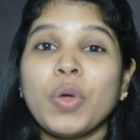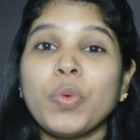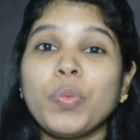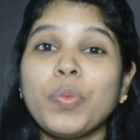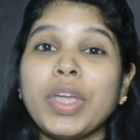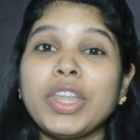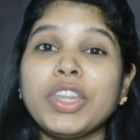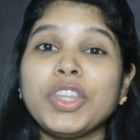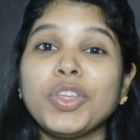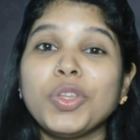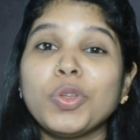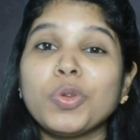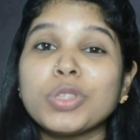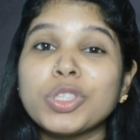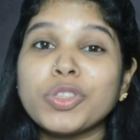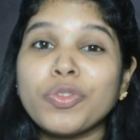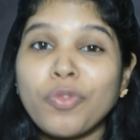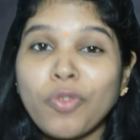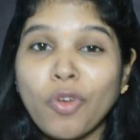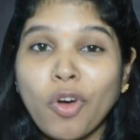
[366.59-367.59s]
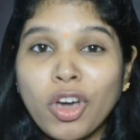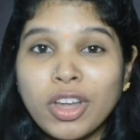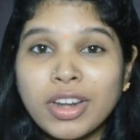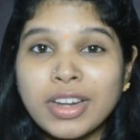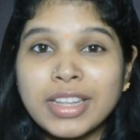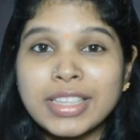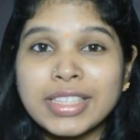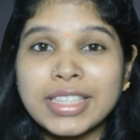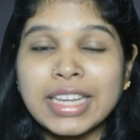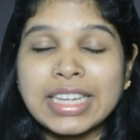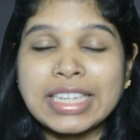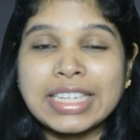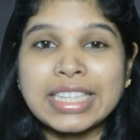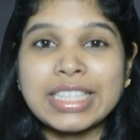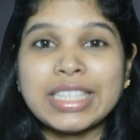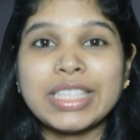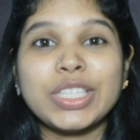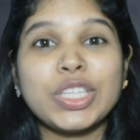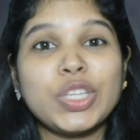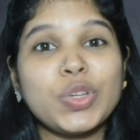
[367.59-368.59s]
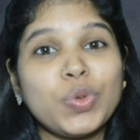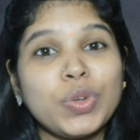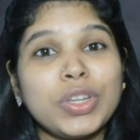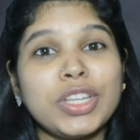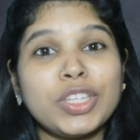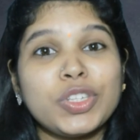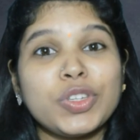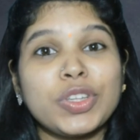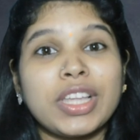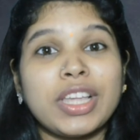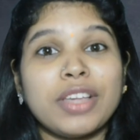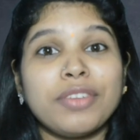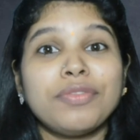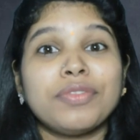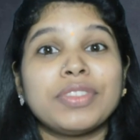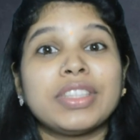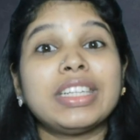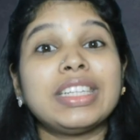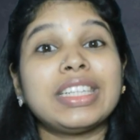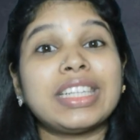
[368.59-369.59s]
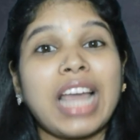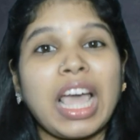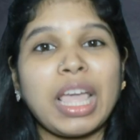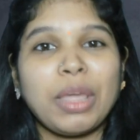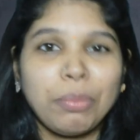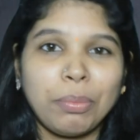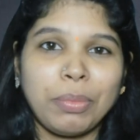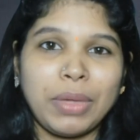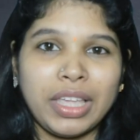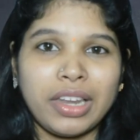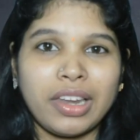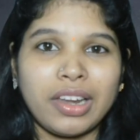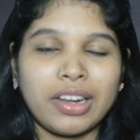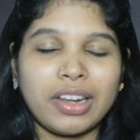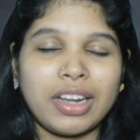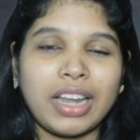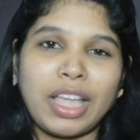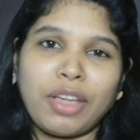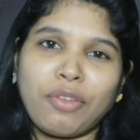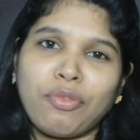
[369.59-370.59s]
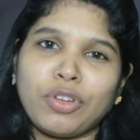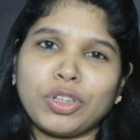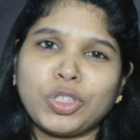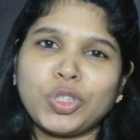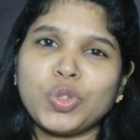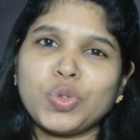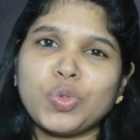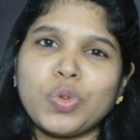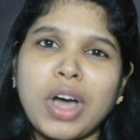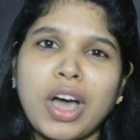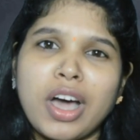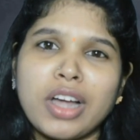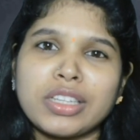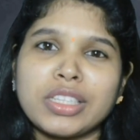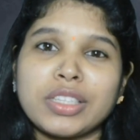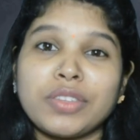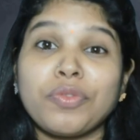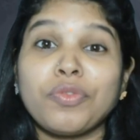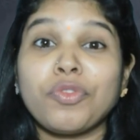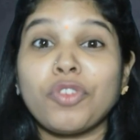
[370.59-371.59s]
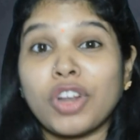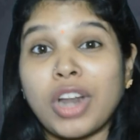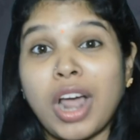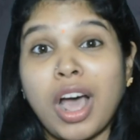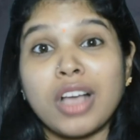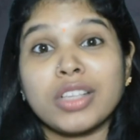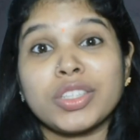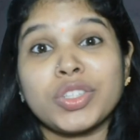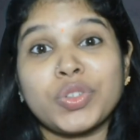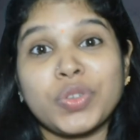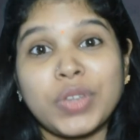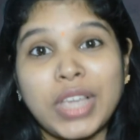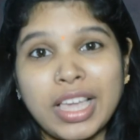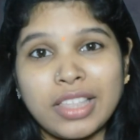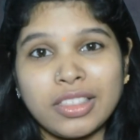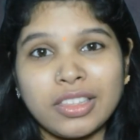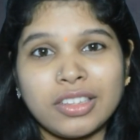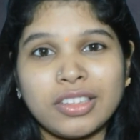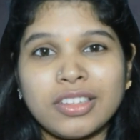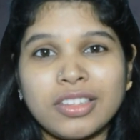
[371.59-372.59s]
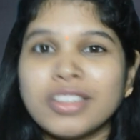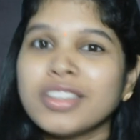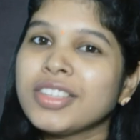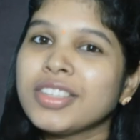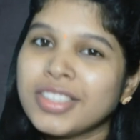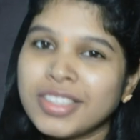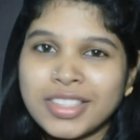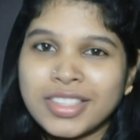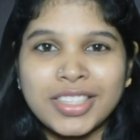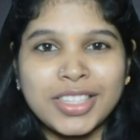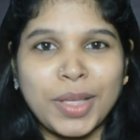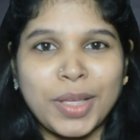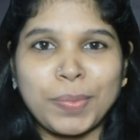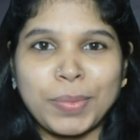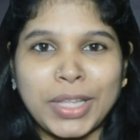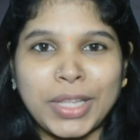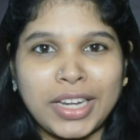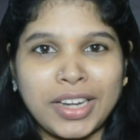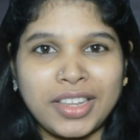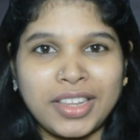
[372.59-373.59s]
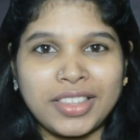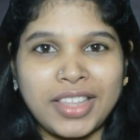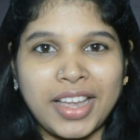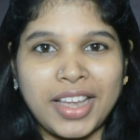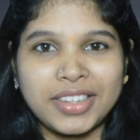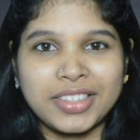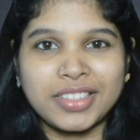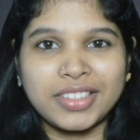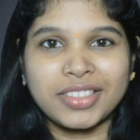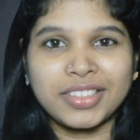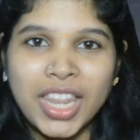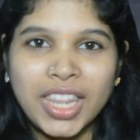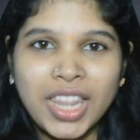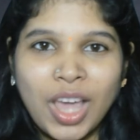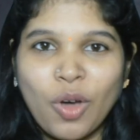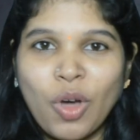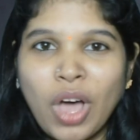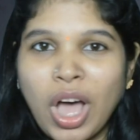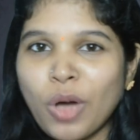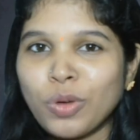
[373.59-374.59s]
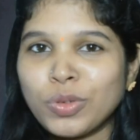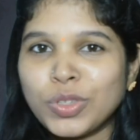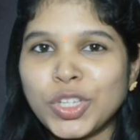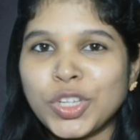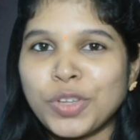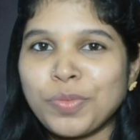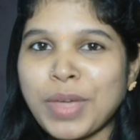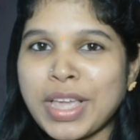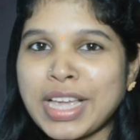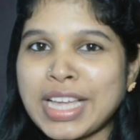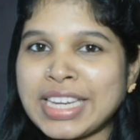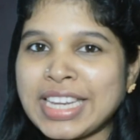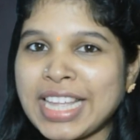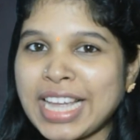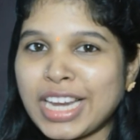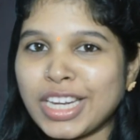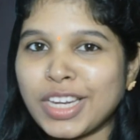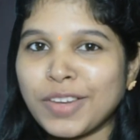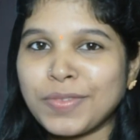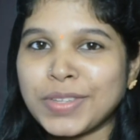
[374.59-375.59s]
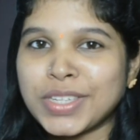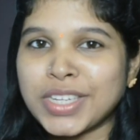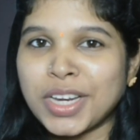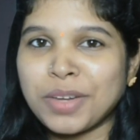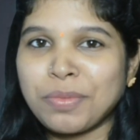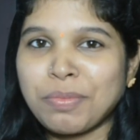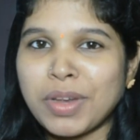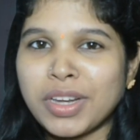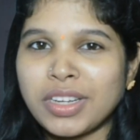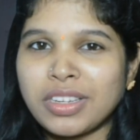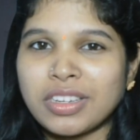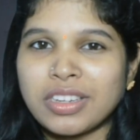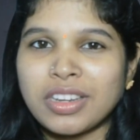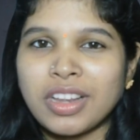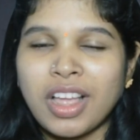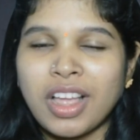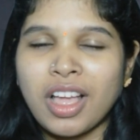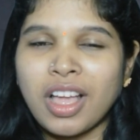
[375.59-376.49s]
When you use for in a sentence, you need to give the time period, like for 2 hours, for hours together, something like that. Now, how do you make a negative statement?